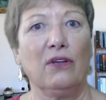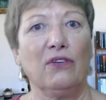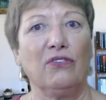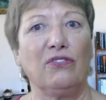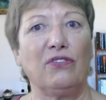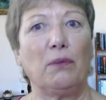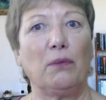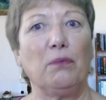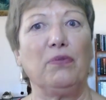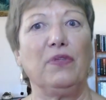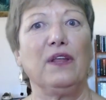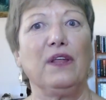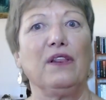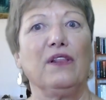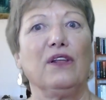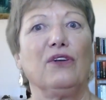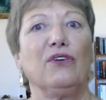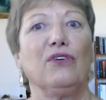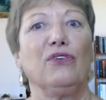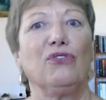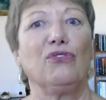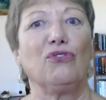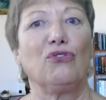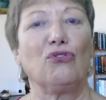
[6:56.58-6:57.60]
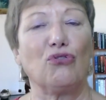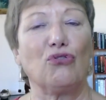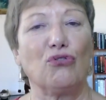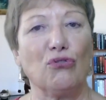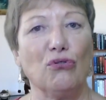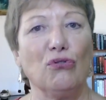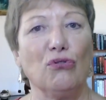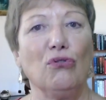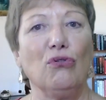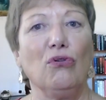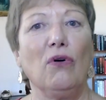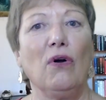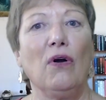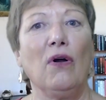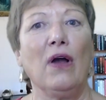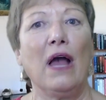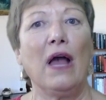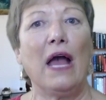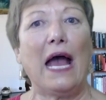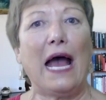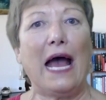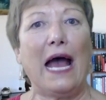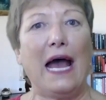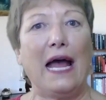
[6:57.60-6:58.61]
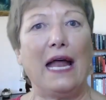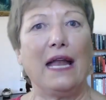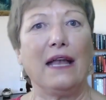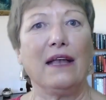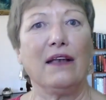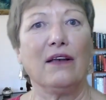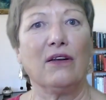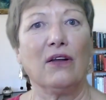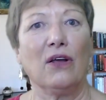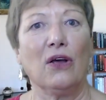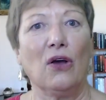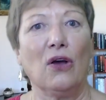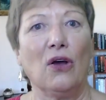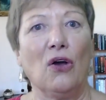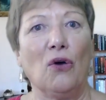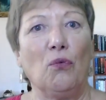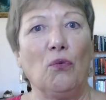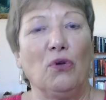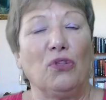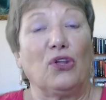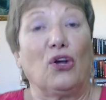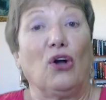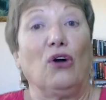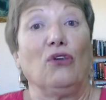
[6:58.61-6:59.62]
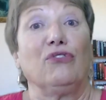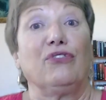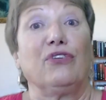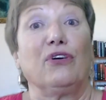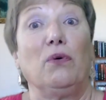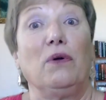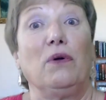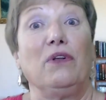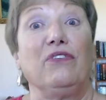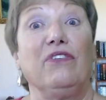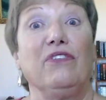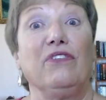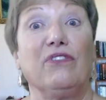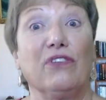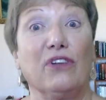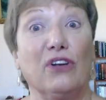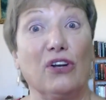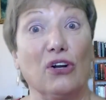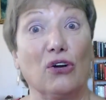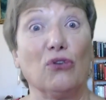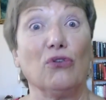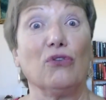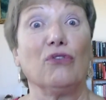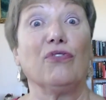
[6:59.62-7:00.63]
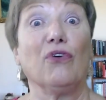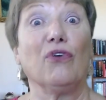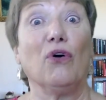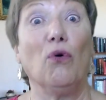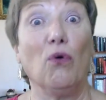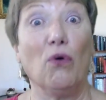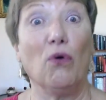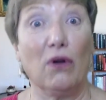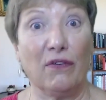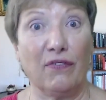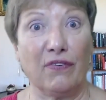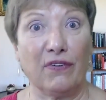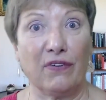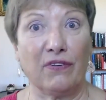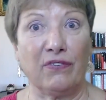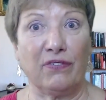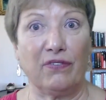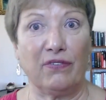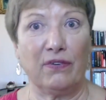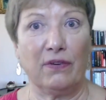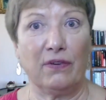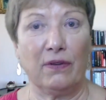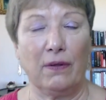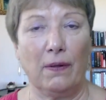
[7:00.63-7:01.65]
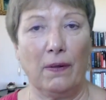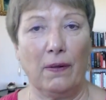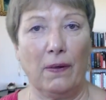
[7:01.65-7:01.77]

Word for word: something that is true and with consequences that are good for all of us.